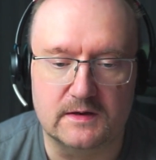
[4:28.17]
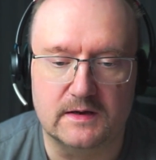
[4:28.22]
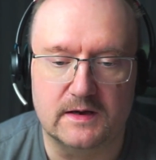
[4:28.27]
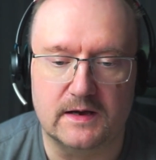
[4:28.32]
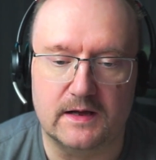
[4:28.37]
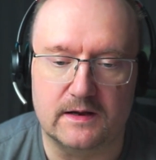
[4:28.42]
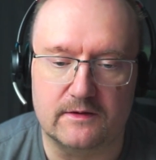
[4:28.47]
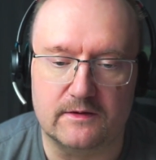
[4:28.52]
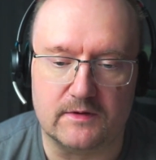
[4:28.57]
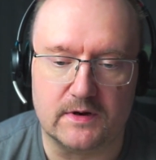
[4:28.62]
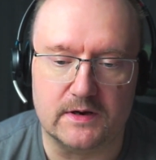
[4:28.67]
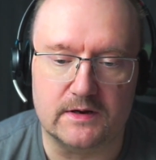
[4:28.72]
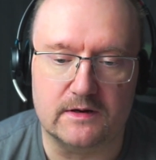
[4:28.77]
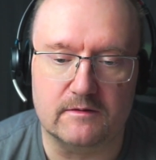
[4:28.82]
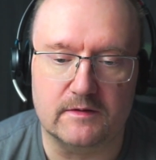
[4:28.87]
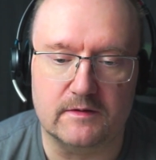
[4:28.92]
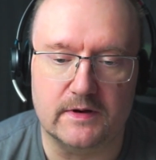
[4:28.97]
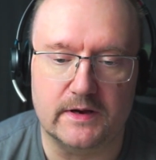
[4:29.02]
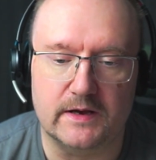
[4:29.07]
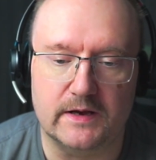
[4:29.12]
and right
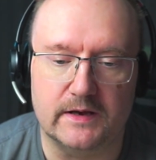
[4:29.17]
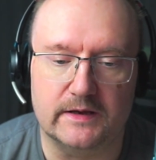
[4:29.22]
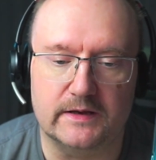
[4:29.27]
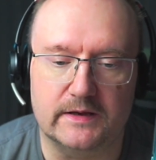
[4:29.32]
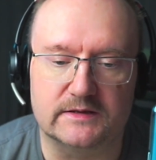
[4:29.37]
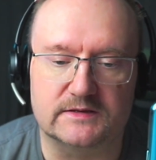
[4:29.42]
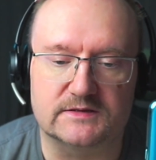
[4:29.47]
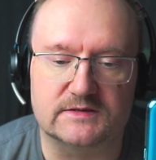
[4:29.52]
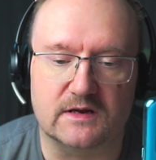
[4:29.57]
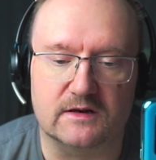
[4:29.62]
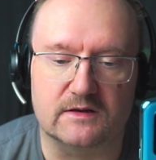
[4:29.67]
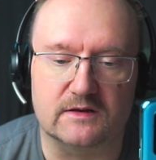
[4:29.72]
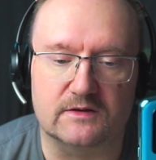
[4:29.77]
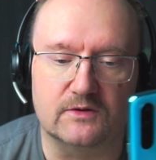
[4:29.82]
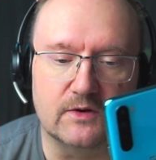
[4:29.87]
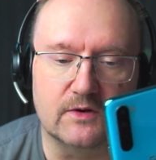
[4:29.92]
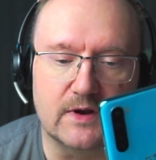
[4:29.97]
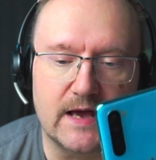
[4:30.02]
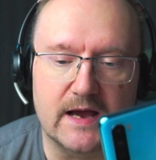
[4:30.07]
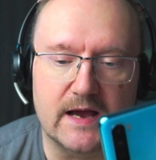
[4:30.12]
away it starts
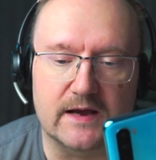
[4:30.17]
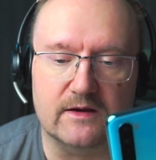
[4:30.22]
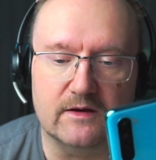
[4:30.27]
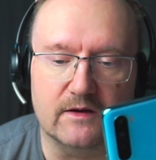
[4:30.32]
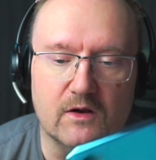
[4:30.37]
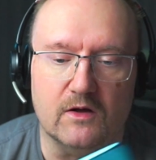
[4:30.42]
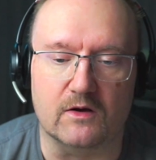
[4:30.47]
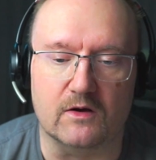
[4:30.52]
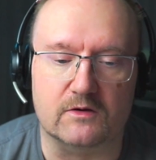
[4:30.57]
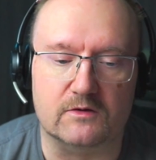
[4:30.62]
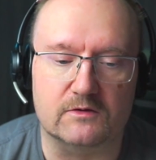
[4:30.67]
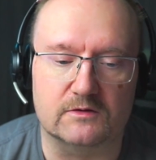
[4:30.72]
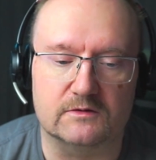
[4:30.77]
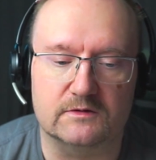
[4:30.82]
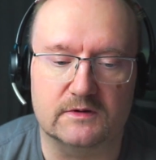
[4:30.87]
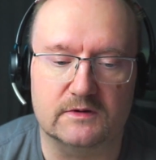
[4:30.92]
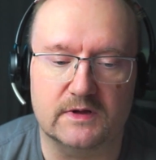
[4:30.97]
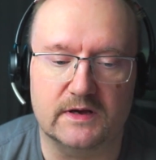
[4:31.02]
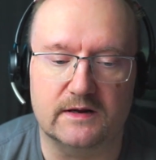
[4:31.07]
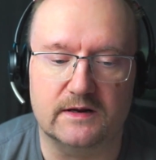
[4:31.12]
to lag a lot.
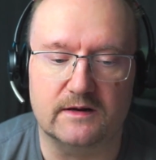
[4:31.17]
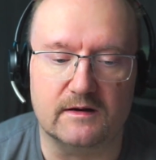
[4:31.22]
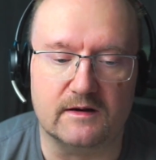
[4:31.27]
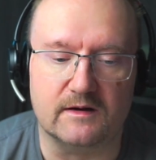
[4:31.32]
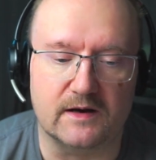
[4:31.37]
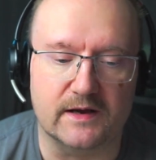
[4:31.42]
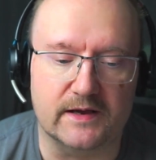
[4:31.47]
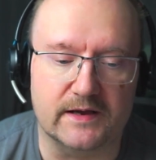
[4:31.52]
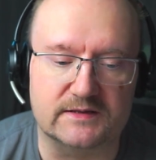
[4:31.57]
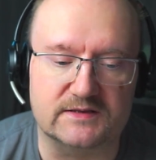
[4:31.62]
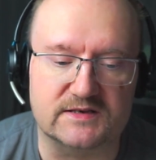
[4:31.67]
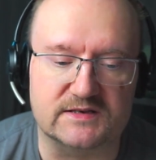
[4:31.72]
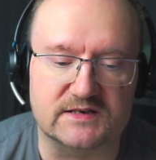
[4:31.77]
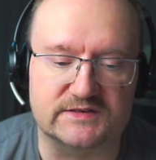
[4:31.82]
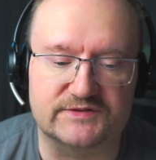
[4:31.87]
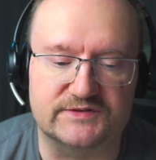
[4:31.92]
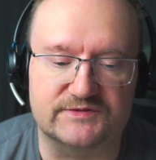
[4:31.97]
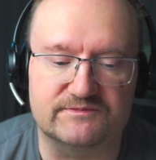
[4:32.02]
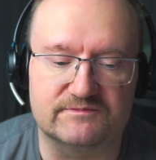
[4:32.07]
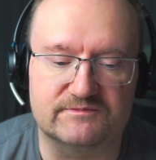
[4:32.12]
And
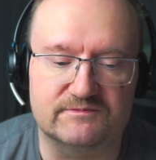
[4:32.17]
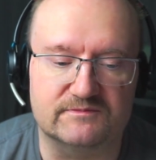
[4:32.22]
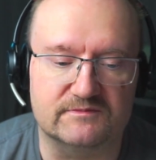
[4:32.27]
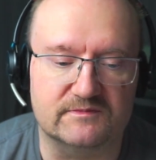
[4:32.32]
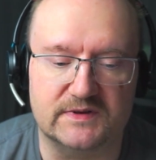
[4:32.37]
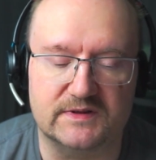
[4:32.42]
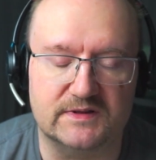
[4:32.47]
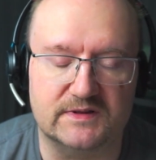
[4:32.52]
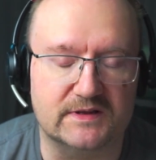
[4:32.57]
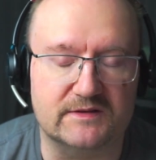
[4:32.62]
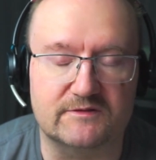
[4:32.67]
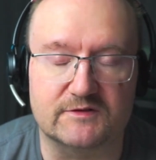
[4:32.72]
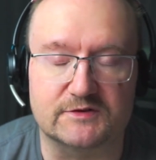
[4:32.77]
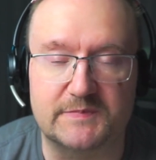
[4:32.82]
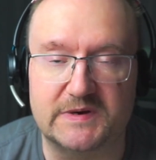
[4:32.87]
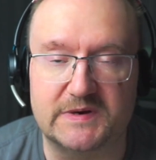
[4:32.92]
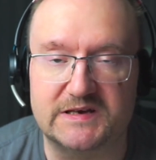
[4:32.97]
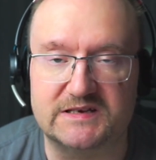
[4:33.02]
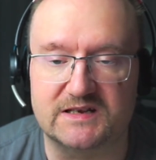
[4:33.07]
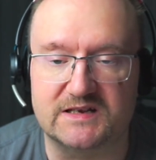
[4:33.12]
it was
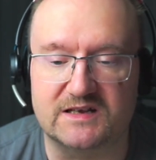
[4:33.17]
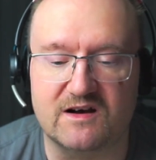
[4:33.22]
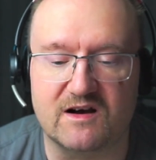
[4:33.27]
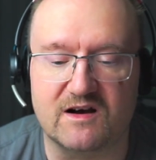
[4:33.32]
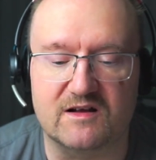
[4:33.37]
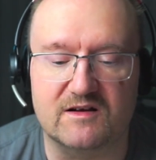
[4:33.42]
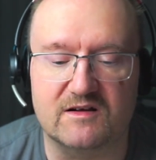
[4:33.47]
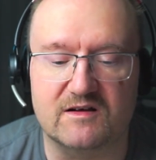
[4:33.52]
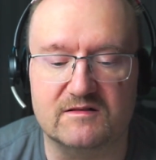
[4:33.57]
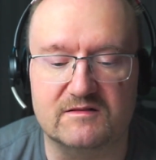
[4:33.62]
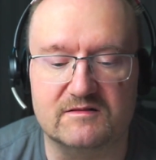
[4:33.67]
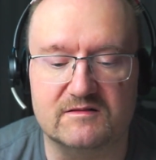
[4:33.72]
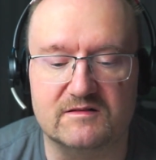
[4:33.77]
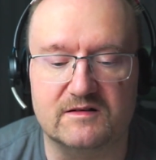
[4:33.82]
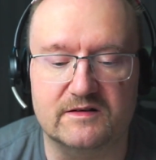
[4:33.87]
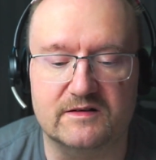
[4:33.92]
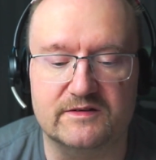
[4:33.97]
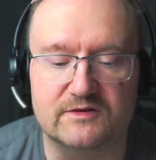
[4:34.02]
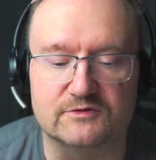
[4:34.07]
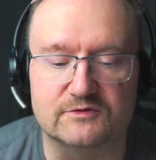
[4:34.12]
basically
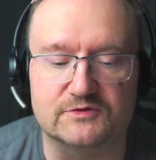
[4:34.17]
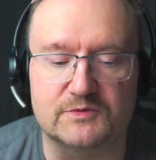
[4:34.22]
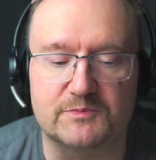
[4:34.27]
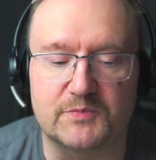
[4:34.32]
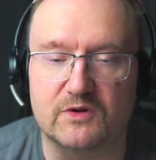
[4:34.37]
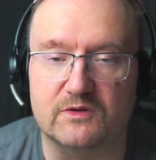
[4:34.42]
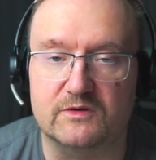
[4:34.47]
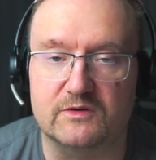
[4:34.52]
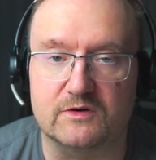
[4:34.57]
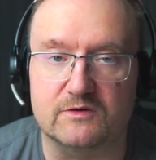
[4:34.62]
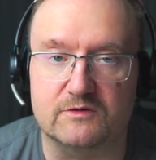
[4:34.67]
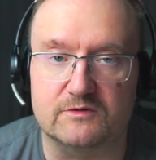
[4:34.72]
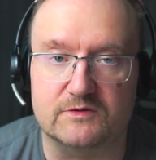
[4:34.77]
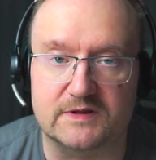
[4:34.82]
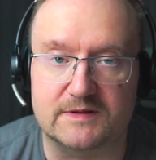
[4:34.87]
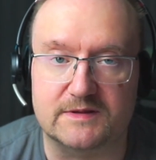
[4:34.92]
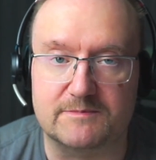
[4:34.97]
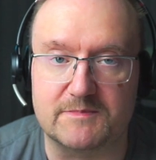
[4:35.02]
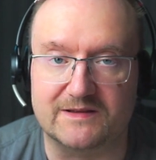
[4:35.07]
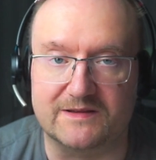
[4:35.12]
unusable though,
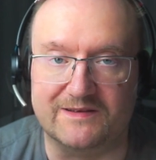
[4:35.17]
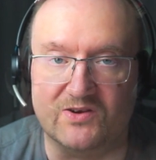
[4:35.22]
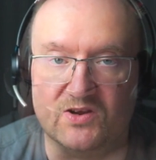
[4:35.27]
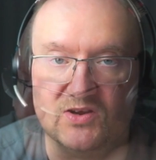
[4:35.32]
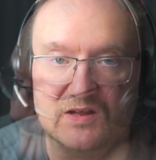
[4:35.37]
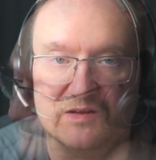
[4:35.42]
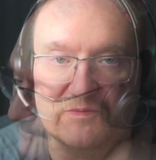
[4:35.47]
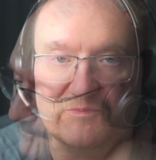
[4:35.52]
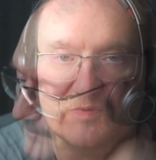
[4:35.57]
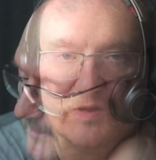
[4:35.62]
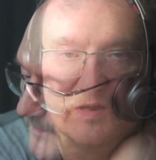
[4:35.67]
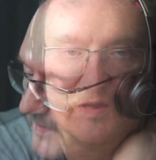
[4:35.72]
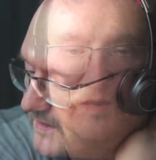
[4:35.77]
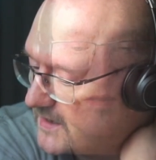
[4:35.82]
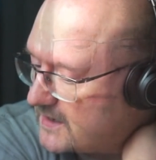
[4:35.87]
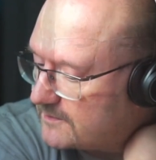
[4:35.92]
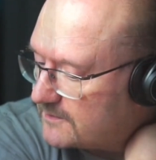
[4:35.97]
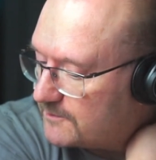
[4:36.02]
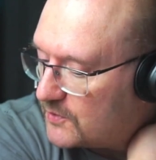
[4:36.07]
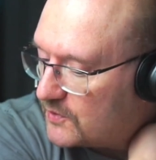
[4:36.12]
that material. At
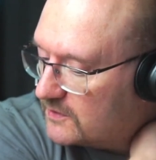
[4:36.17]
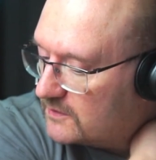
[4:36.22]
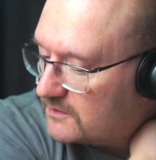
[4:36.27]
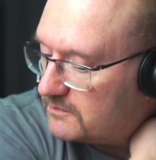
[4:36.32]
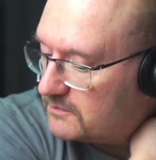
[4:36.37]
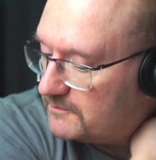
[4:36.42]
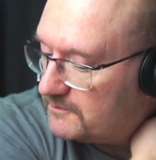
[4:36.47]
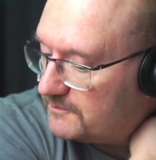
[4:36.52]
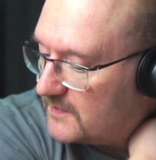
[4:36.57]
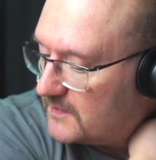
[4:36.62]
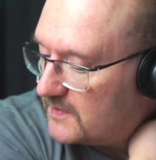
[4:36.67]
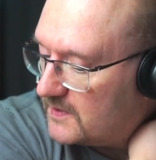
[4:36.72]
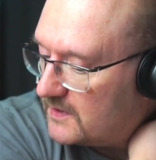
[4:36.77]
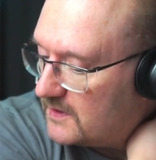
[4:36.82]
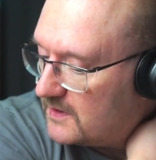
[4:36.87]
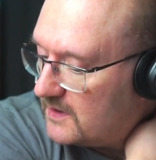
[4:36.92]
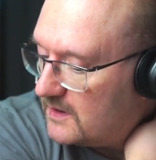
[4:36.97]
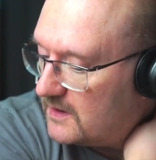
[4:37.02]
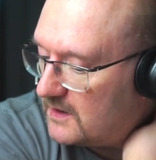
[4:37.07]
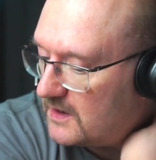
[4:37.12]
that point,
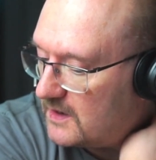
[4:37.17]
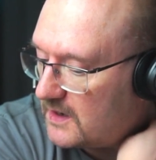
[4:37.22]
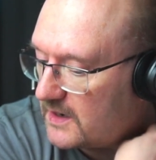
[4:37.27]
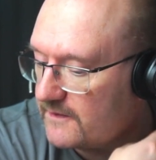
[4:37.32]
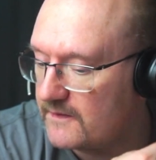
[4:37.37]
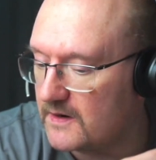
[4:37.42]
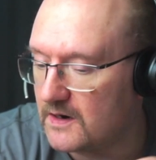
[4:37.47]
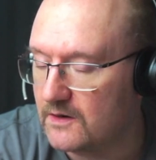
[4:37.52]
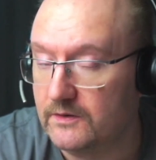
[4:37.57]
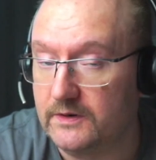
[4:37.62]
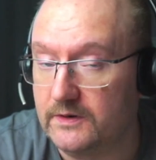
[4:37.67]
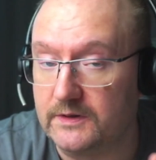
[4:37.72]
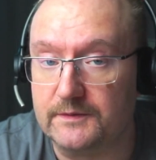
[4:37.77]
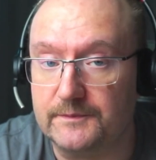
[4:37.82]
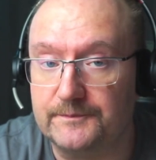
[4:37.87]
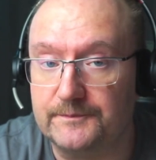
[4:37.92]
I found it.